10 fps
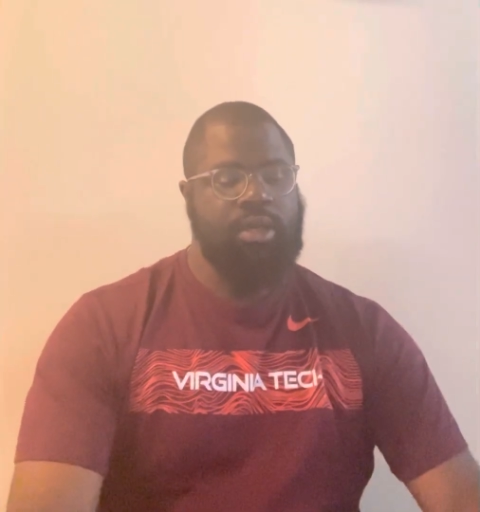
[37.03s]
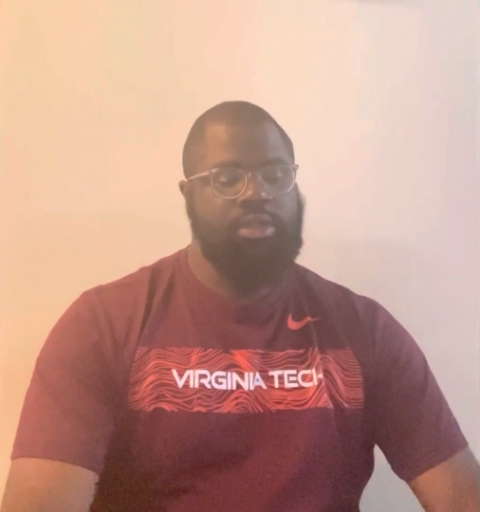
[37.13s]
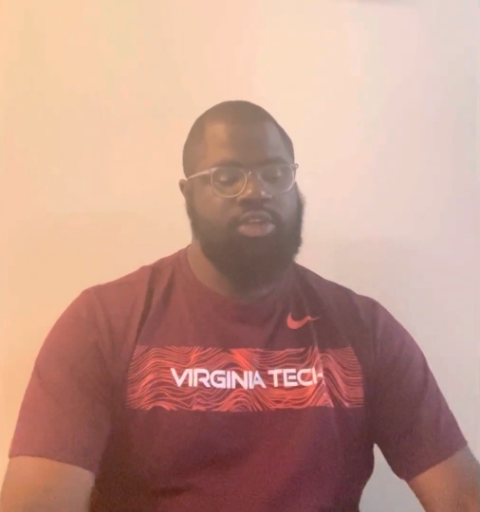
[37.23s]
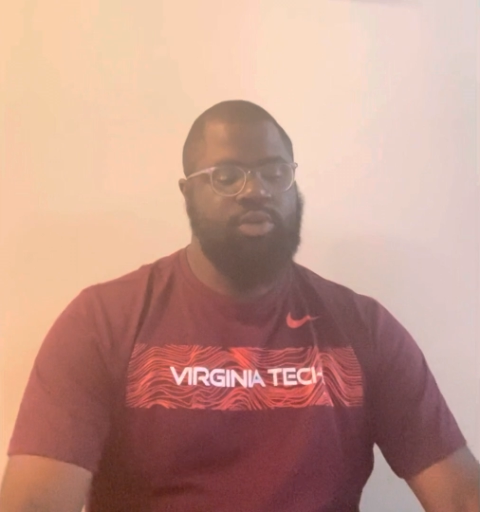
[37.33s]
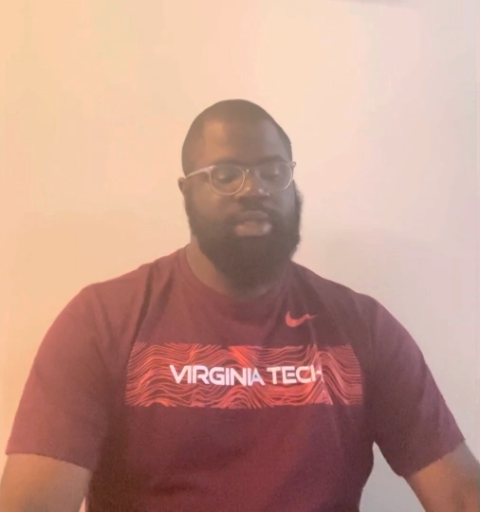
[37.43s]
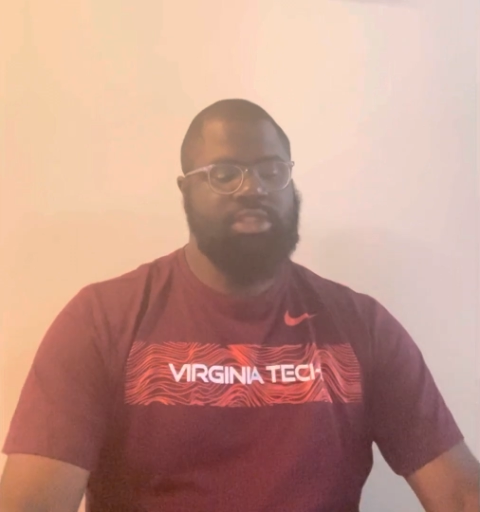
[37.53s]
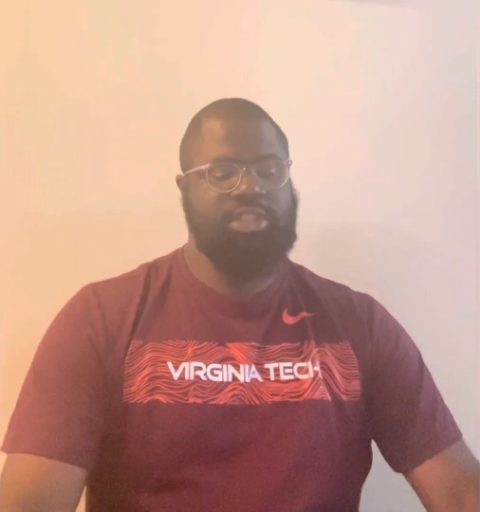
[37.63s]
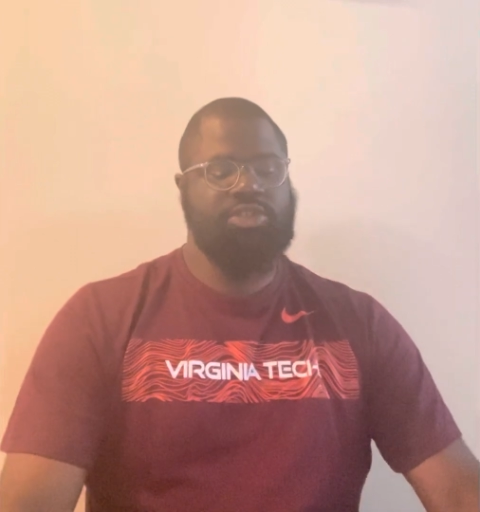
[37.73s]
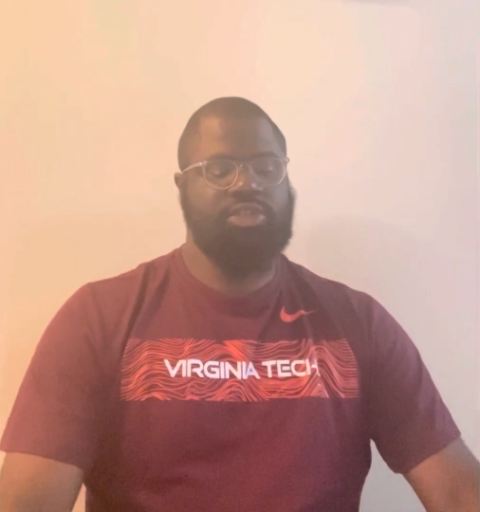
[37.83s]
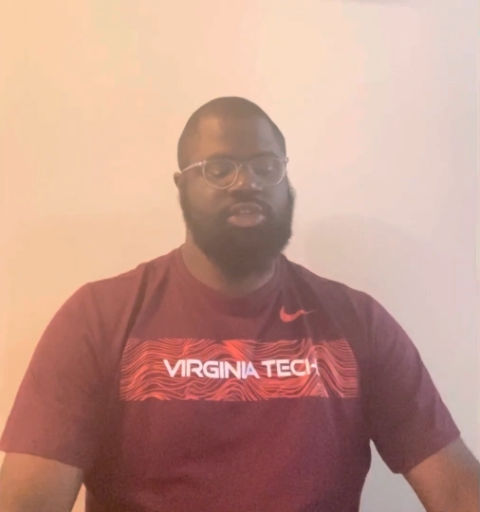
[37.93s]
The U.S.
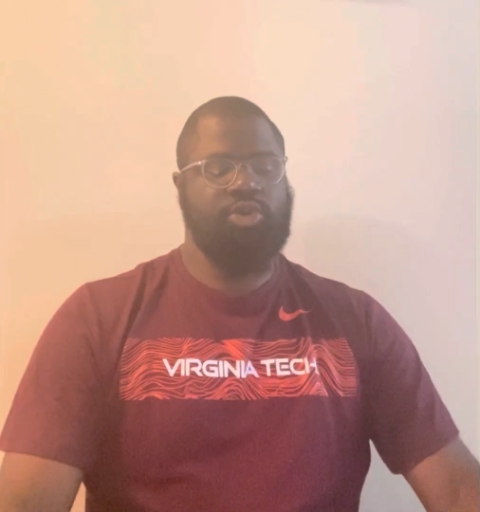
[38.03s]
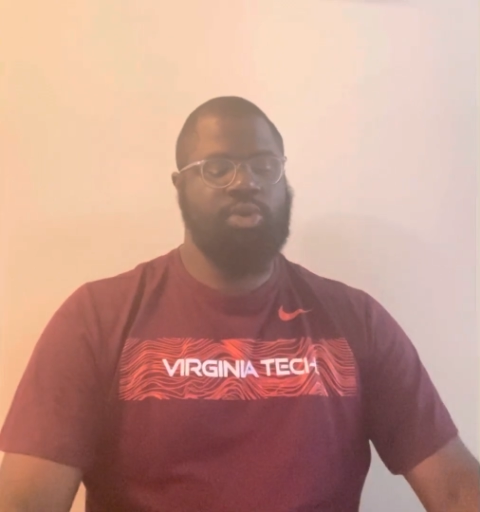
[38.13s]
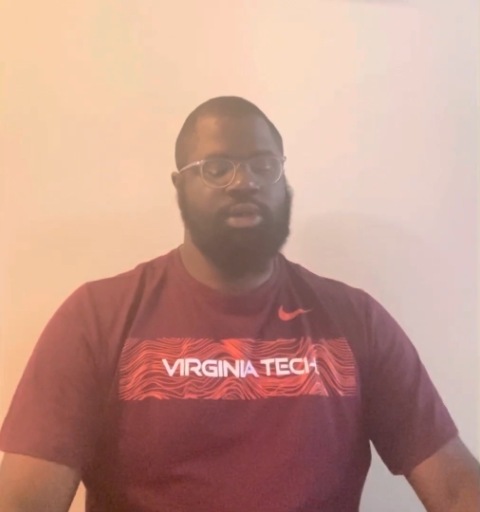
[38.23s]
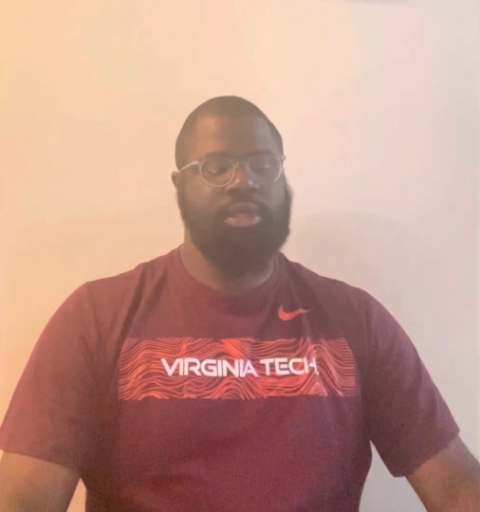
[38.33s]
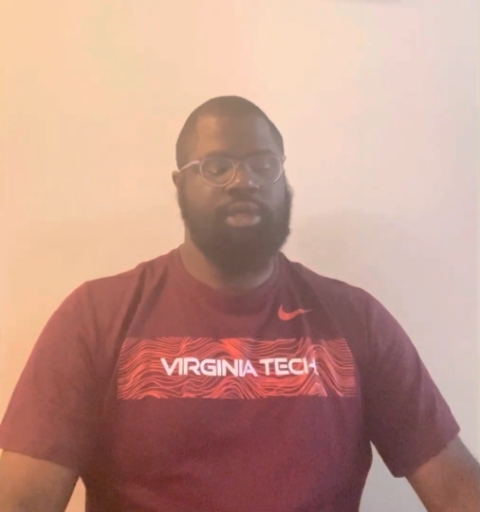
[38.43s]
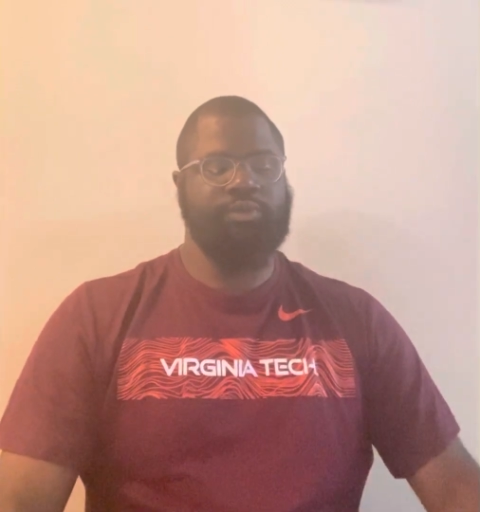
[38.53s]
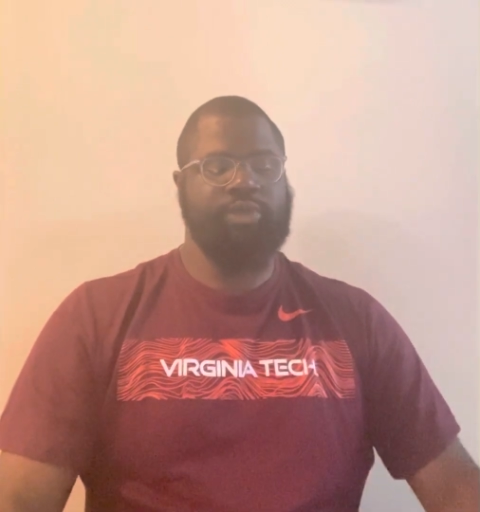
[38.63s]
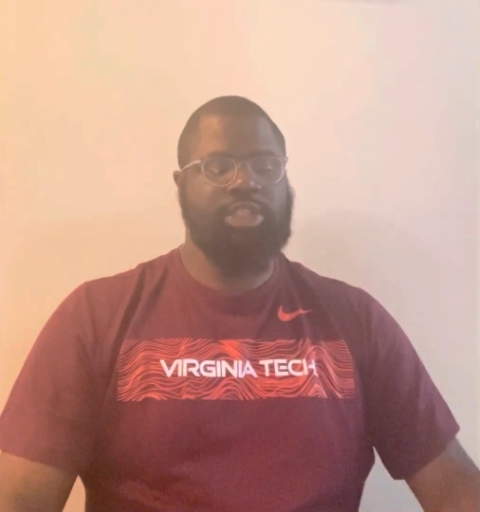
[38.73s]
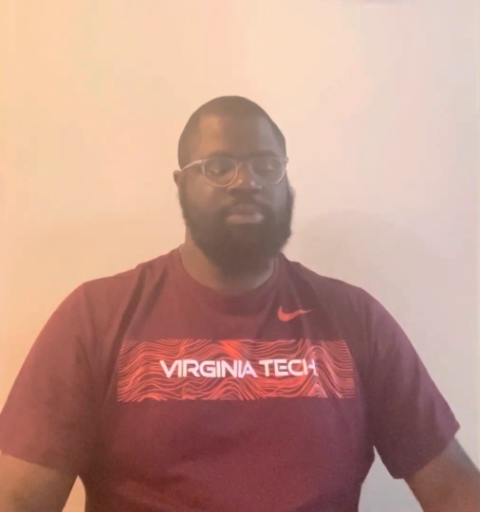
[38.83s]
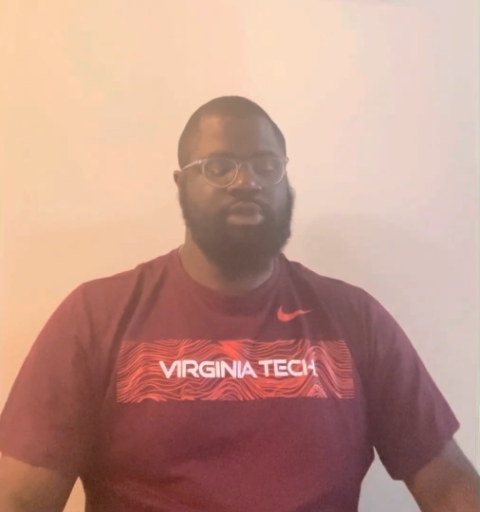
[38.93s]
District Court in
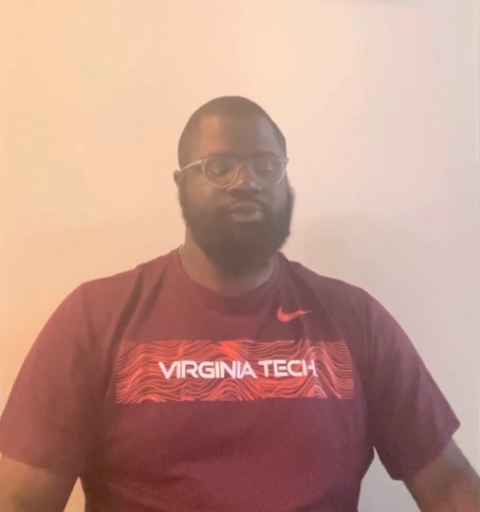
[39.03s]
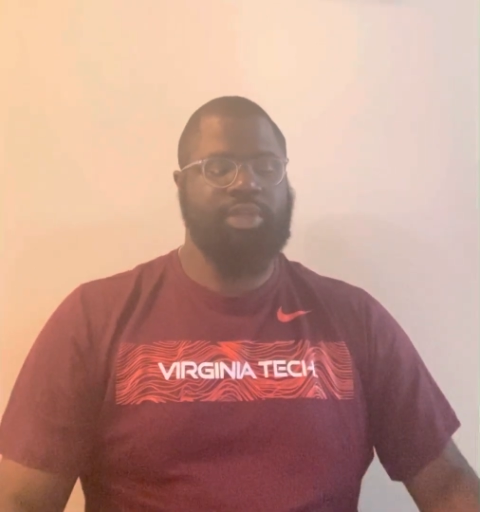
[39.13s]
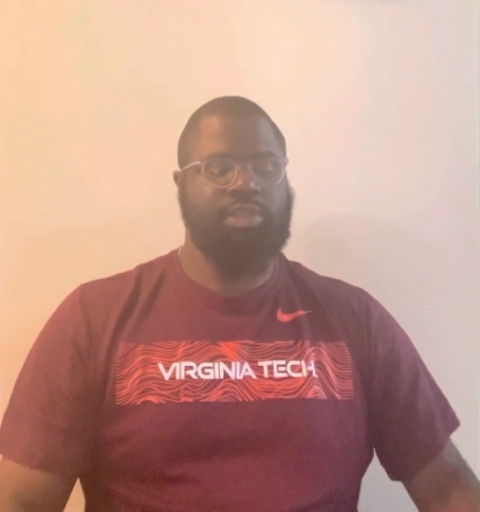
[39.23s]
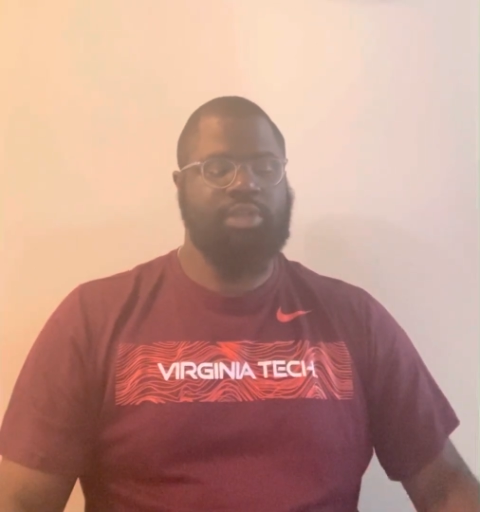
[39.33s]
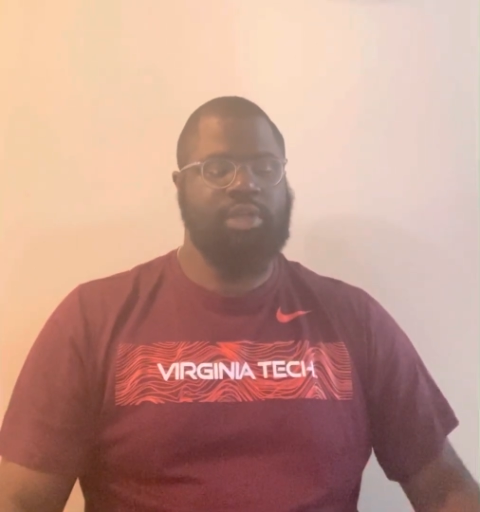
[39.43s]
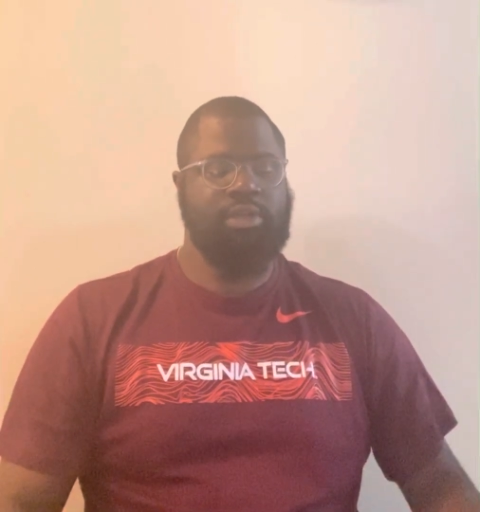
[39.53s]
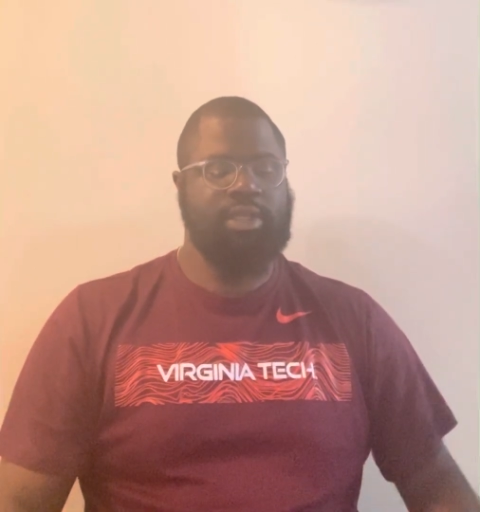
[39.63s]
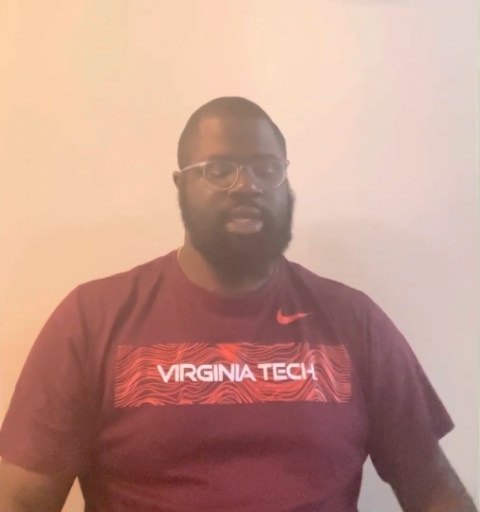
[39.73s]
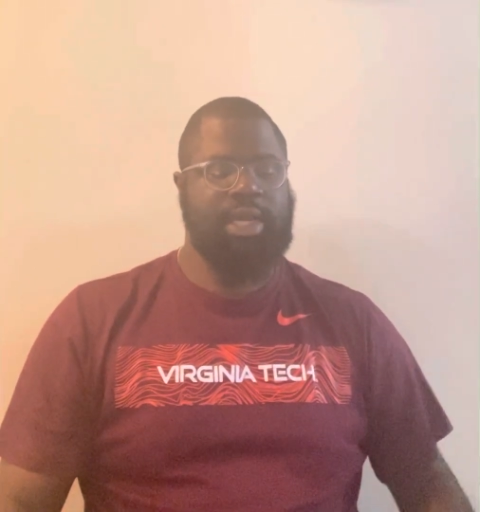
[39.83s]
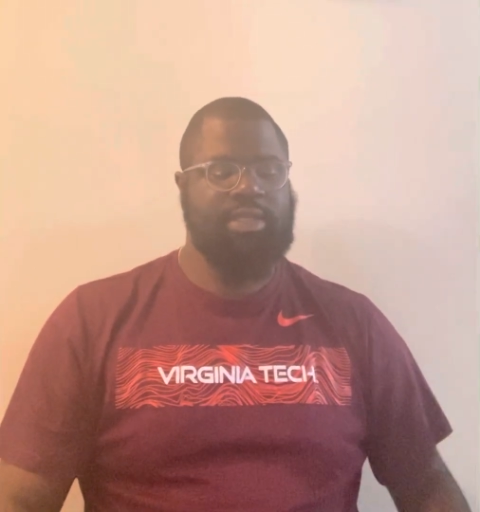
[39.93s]
Richmond originally heard the
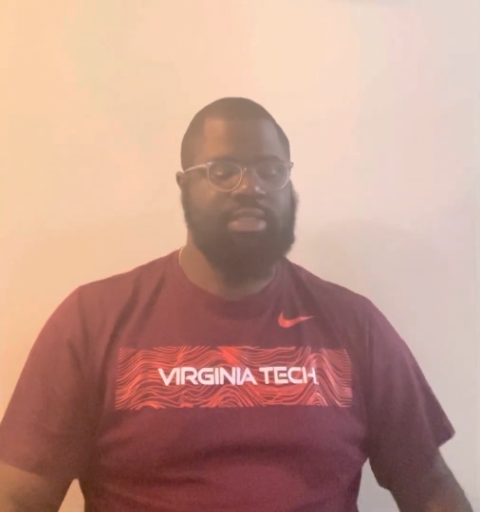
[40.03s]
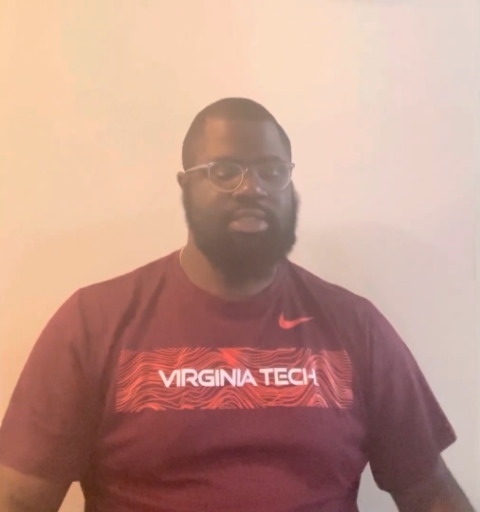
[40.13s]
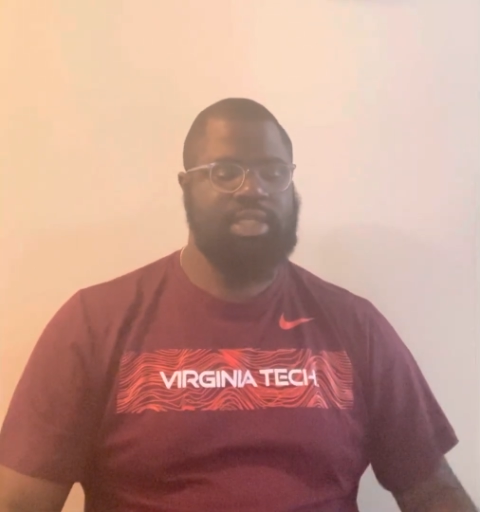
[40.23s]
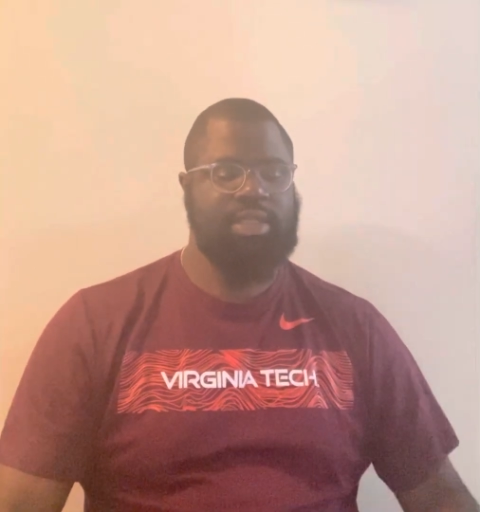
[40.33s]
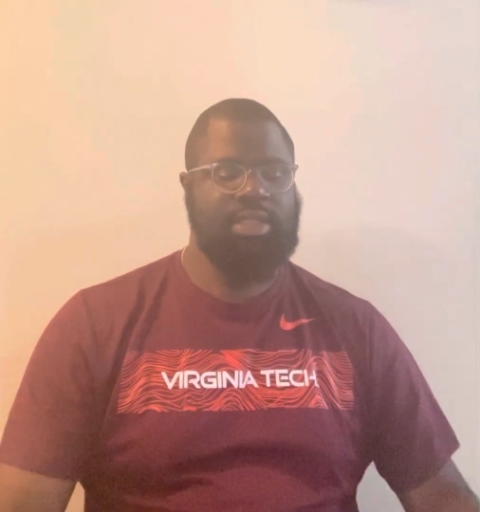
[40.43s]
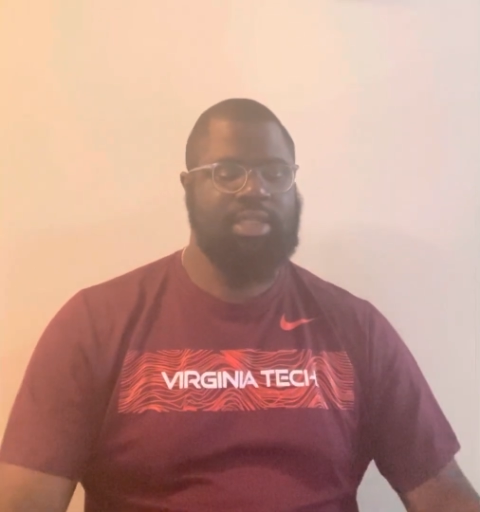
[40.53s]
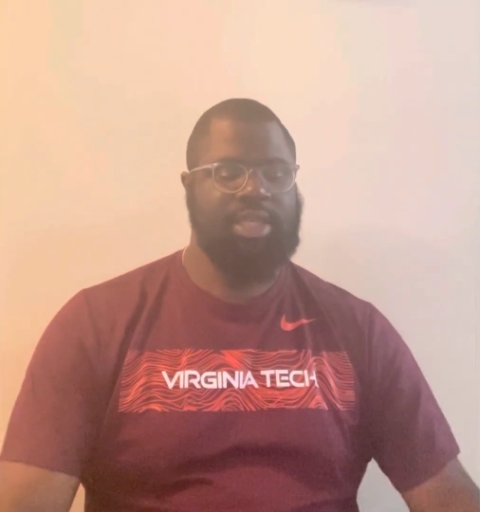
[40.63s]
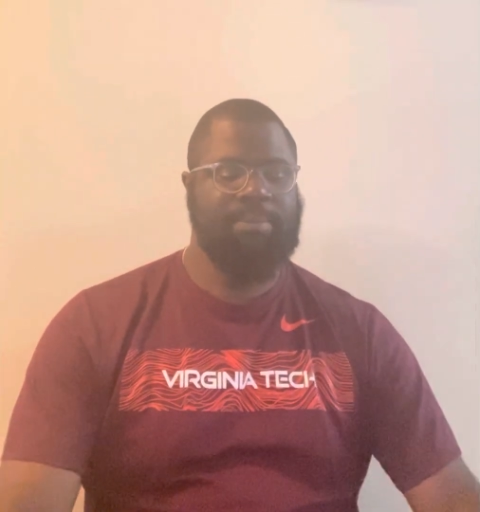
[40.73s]
case and stated that they